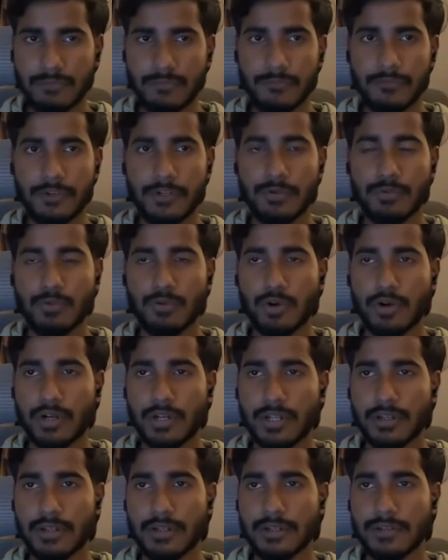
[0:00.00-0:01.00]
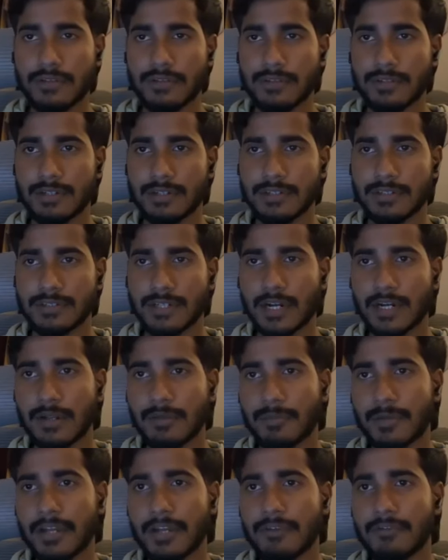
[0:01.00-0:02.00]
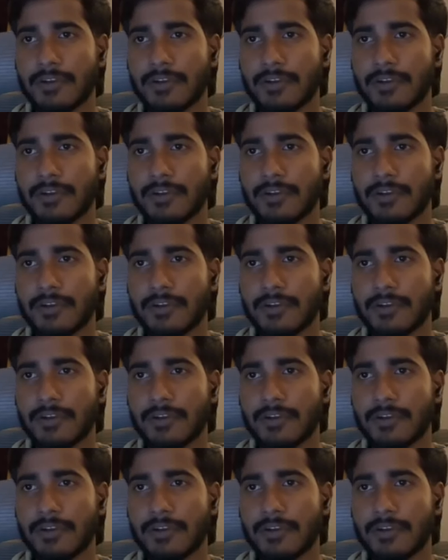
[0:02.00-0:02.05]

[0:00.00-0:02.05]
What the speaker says: We do not, it's a starter pack.